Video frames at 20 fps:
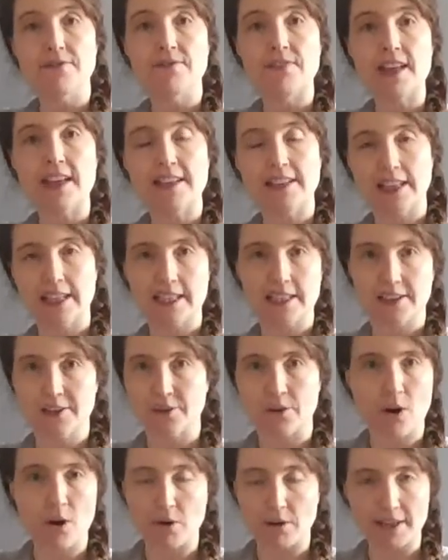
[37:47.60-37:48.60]
then like
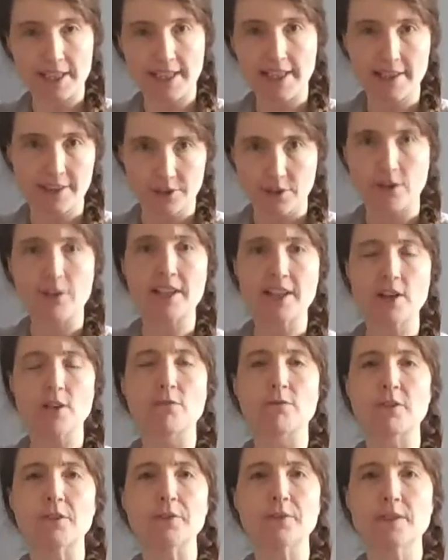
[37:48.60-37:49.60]
you're already
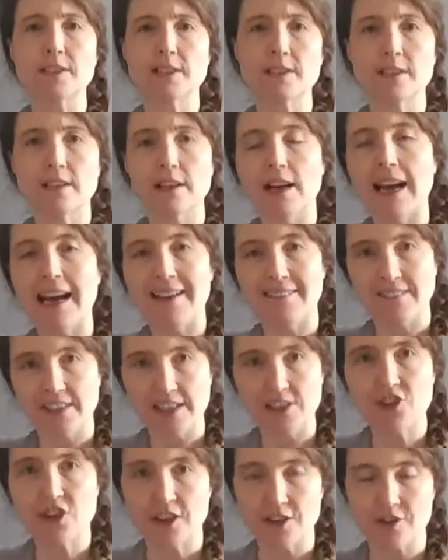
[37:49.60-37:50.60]
en route and
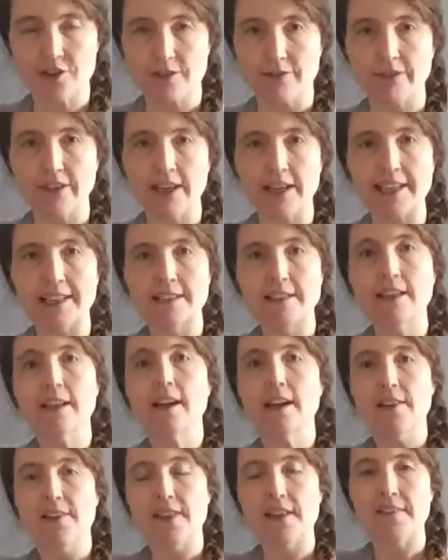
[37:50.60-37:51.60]
they change your flight,
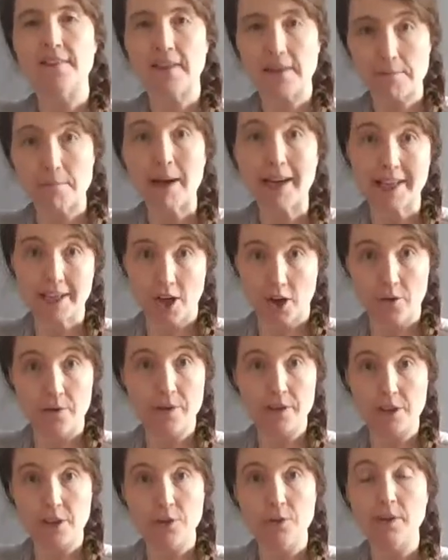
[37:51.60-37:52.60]
then they might
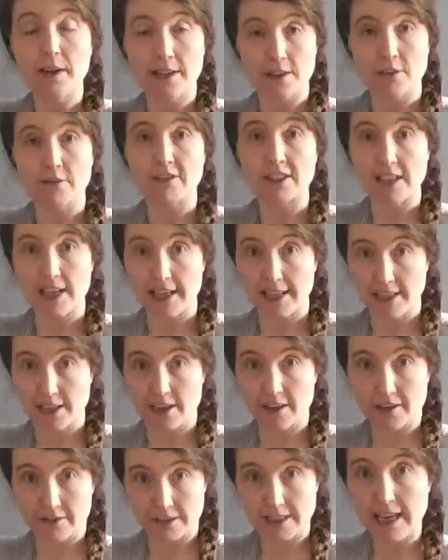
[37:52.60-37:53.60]
owe you an overnight in
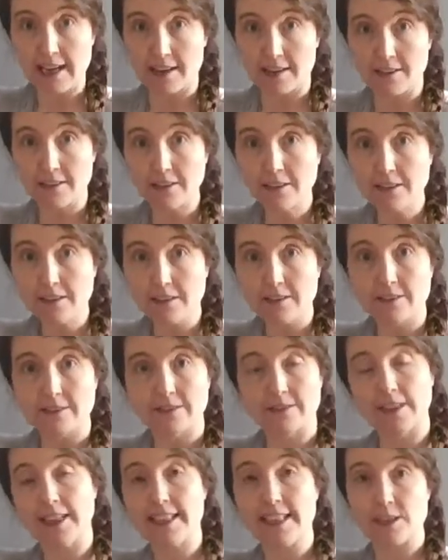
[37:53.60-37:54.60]
a hotel,
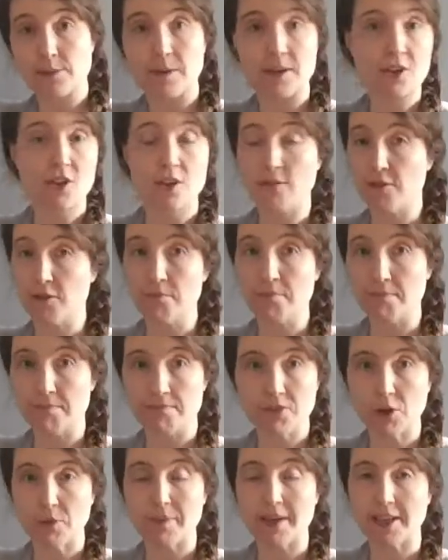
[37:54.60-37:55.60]
right? Especially if
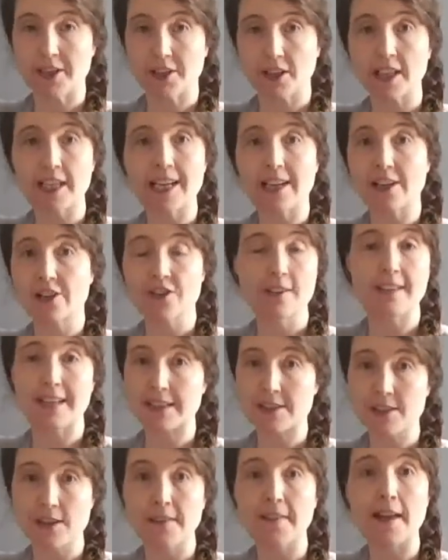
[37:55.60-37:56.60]
you don't make your connection,
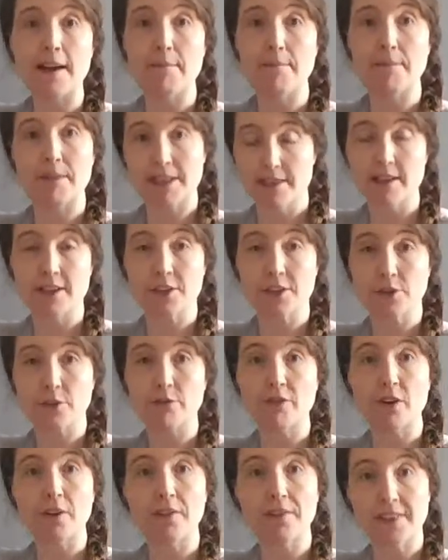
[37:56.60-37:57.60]
that's on them. That's not your
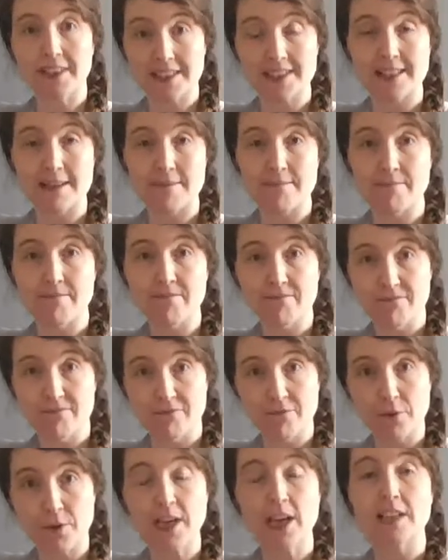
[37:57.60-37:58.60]
fault. That's them
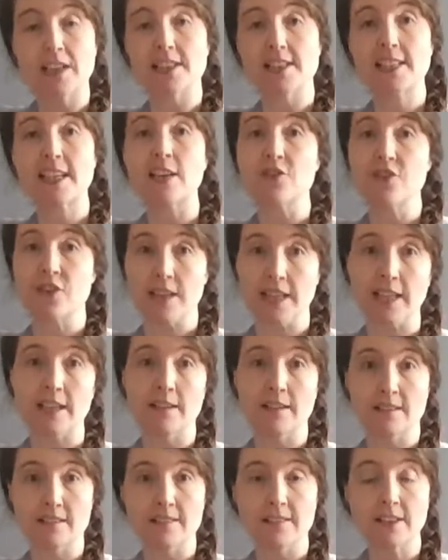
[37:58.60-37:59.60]
for not scheduling
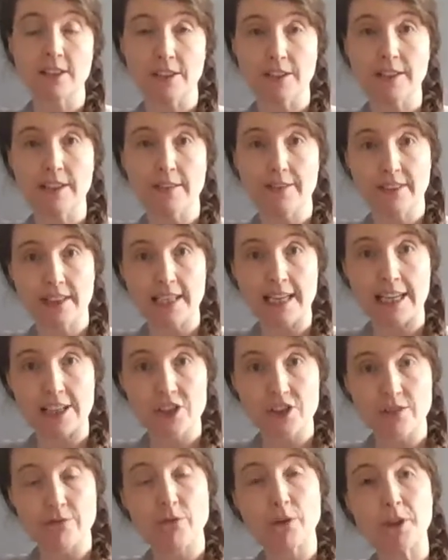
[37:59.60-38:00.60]
a good enough
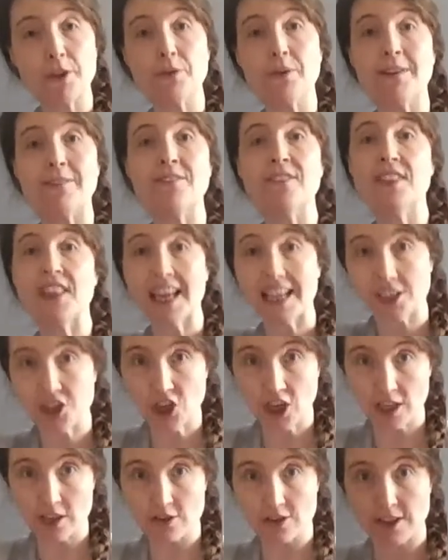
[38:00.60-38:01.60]
connection for you if they
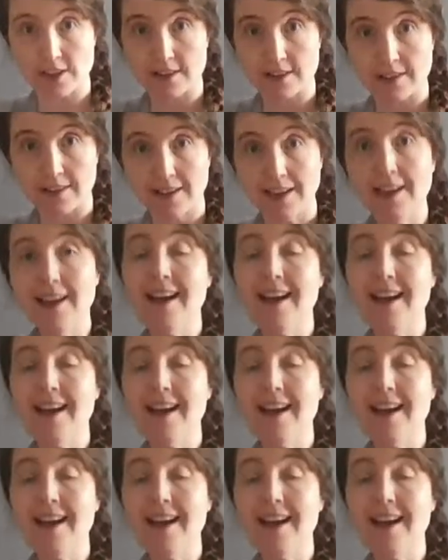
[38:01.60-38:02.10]
change it.